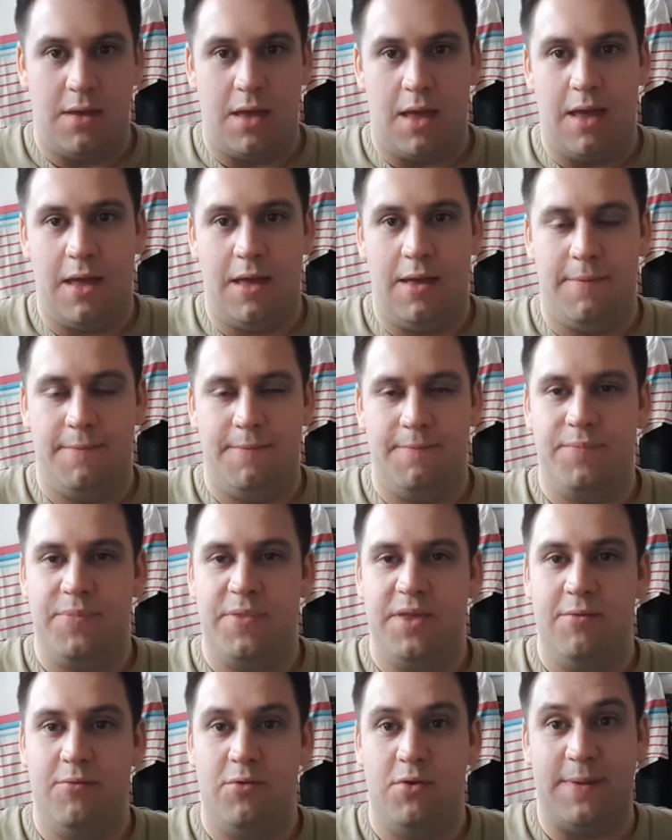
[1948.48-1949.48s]

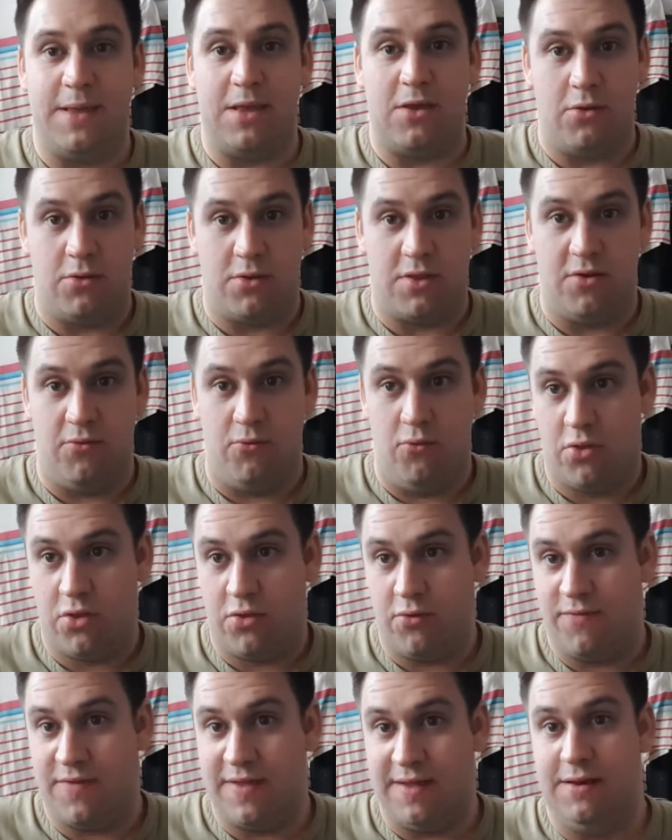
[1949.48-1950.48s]
would have been good to
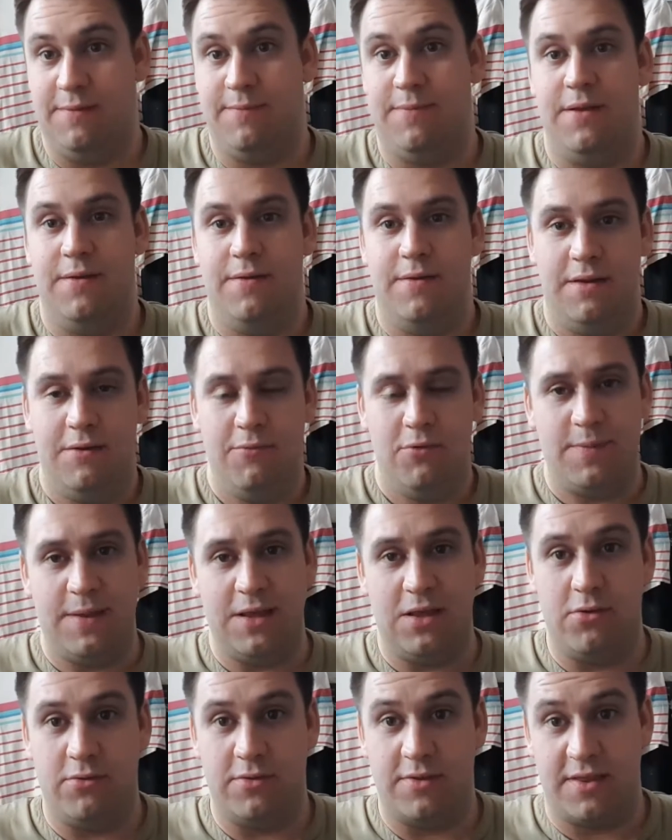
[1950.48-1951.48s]
also have seen a bit, it would have
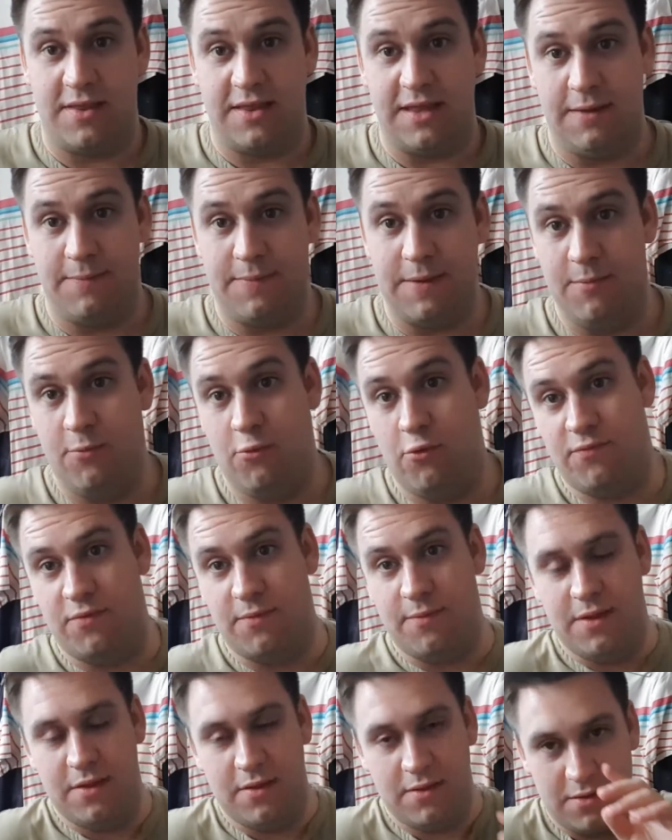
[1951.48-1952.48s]
been good to see a bit more of
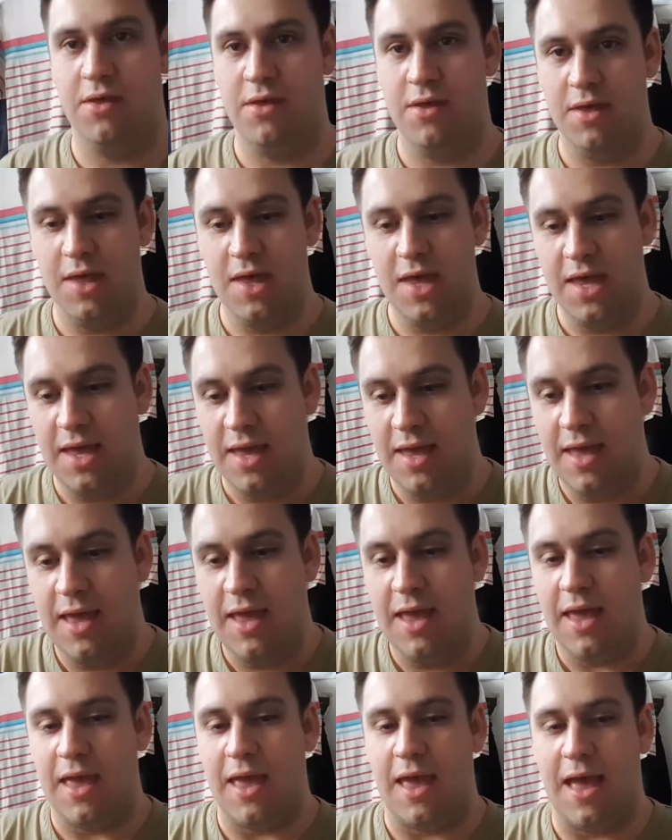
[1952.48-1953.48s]

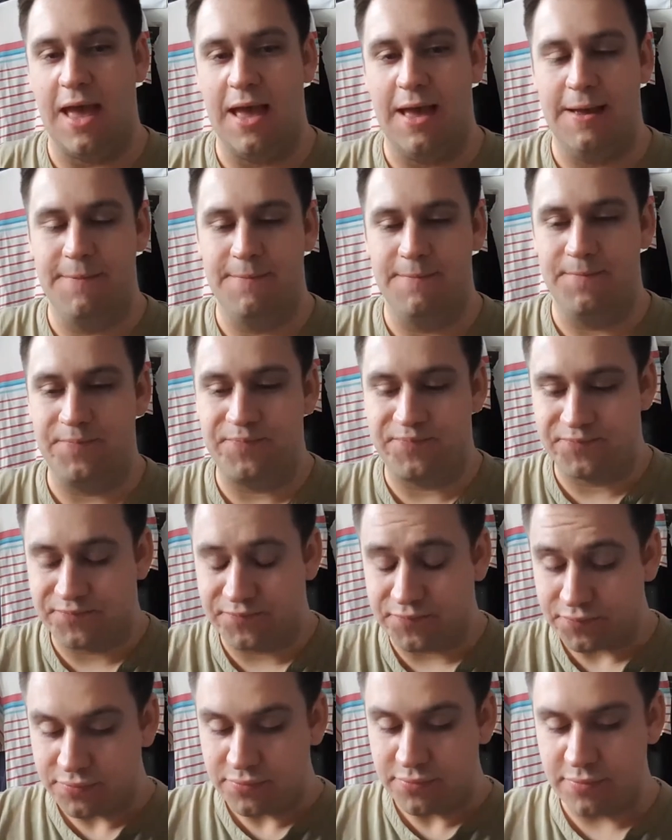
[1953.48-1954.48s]
them,
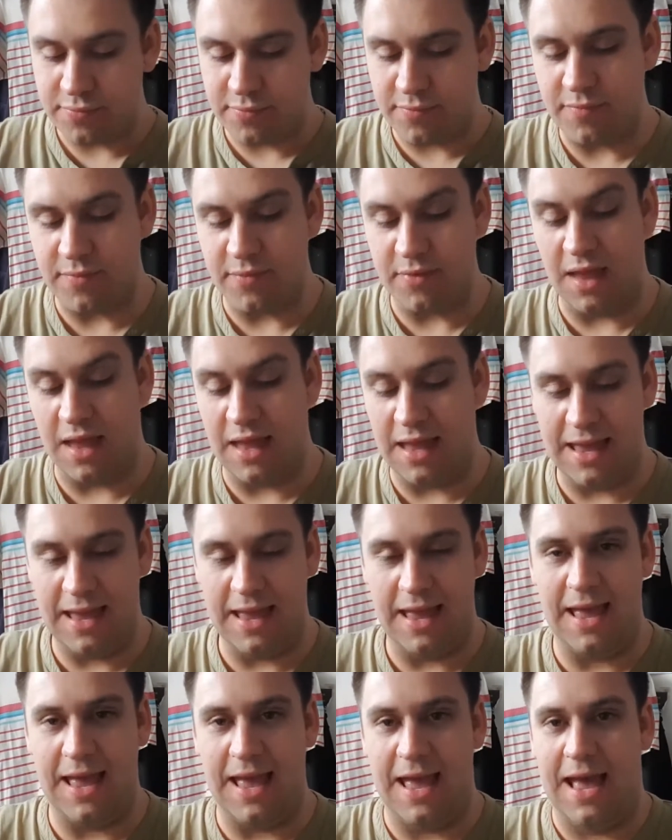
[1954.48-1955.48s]

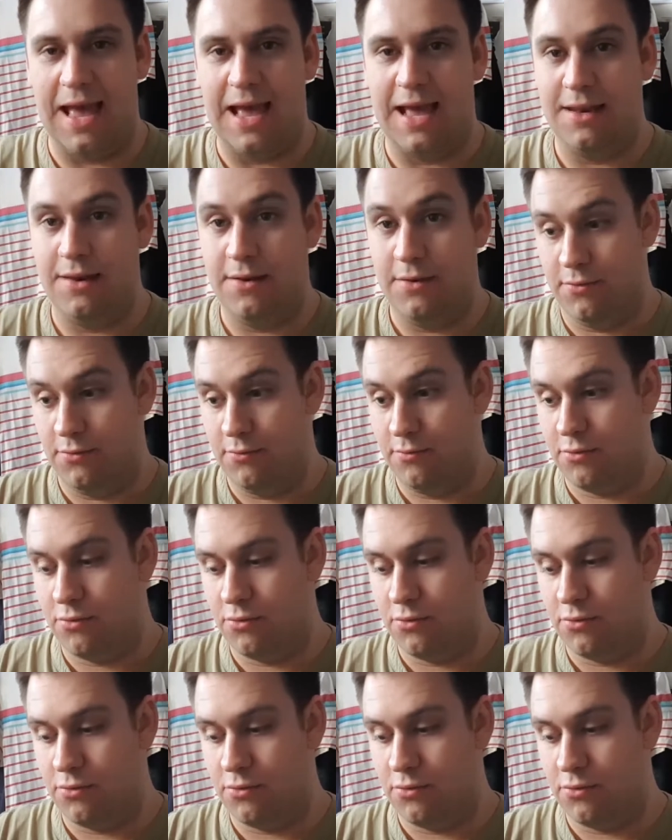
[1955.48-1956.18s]
and,